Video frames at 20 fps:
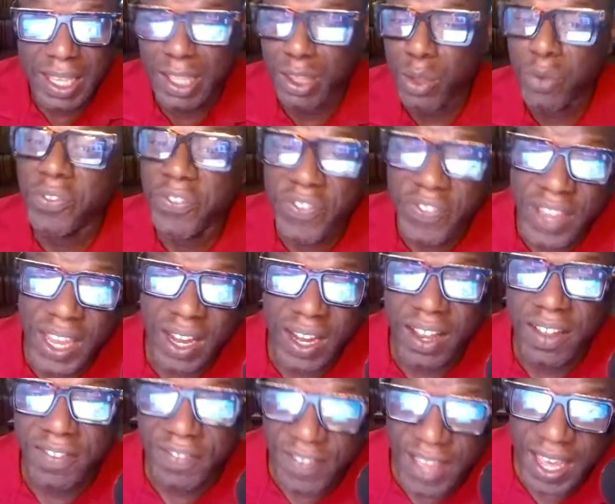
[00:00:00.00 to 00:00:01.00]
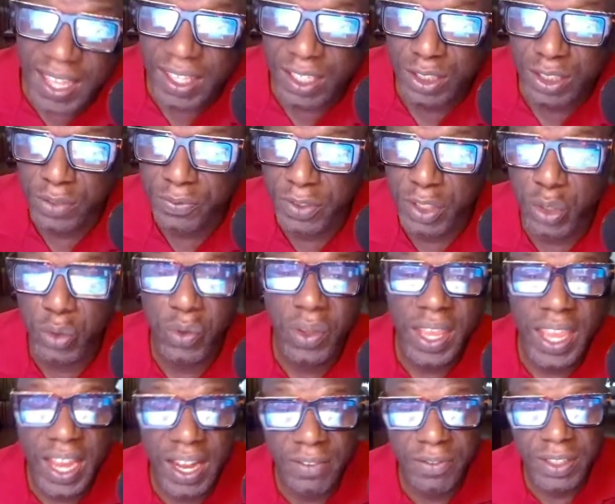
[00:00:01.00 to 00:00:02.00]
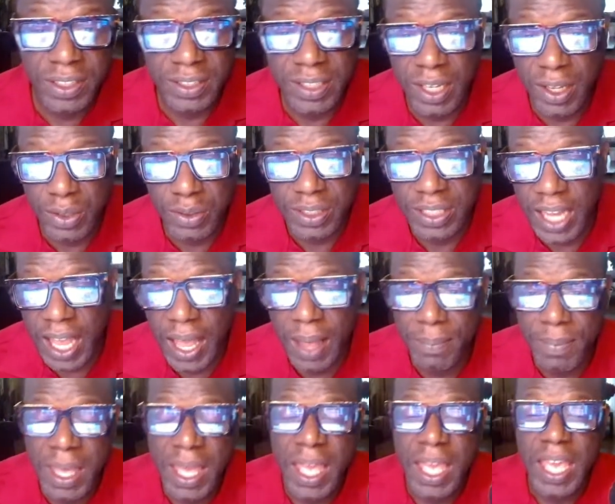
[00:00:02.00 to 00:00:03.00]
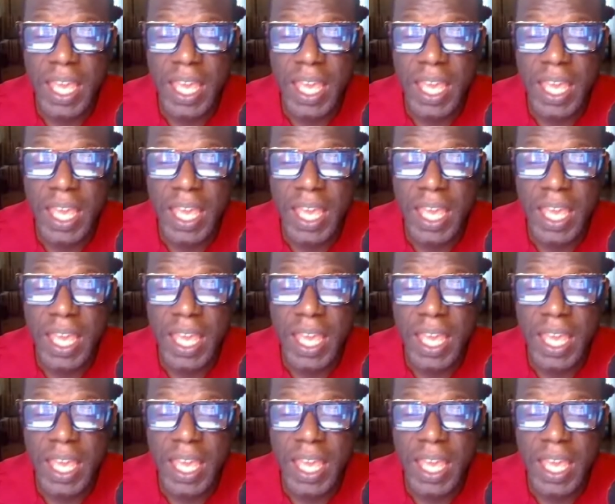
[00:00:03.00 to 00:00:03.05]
an unfair advantage over you every single time